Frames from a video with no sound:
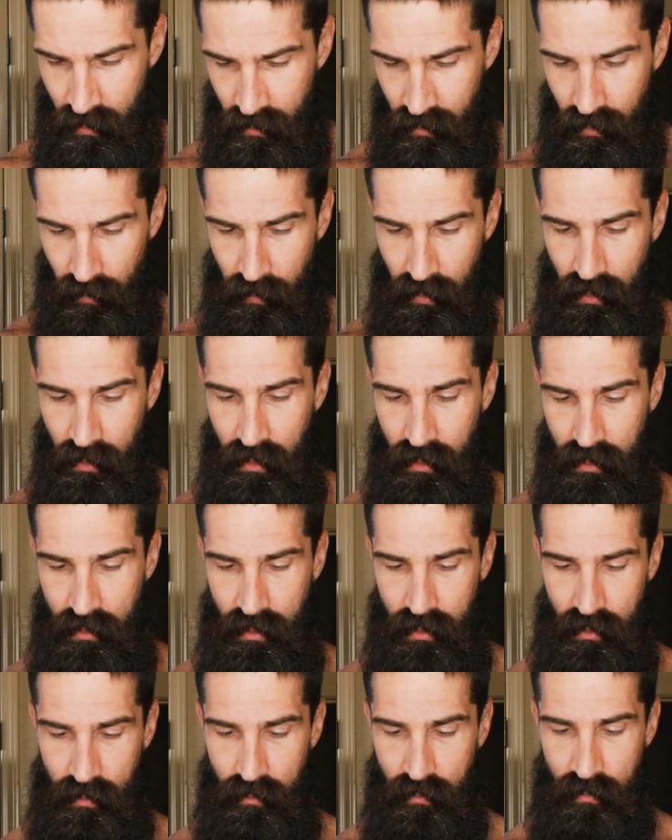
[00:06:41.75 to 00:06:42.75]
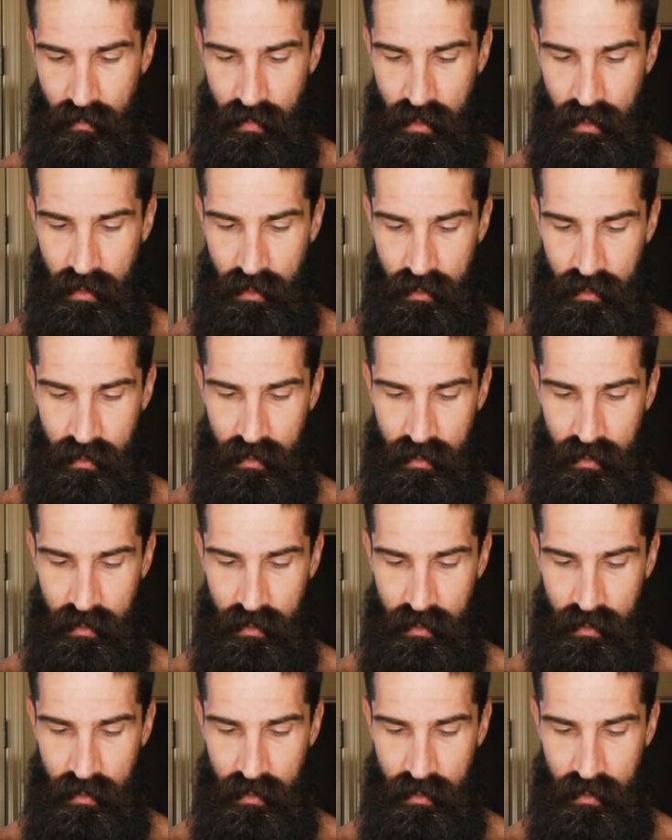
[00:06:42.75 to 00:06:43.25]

So let me get my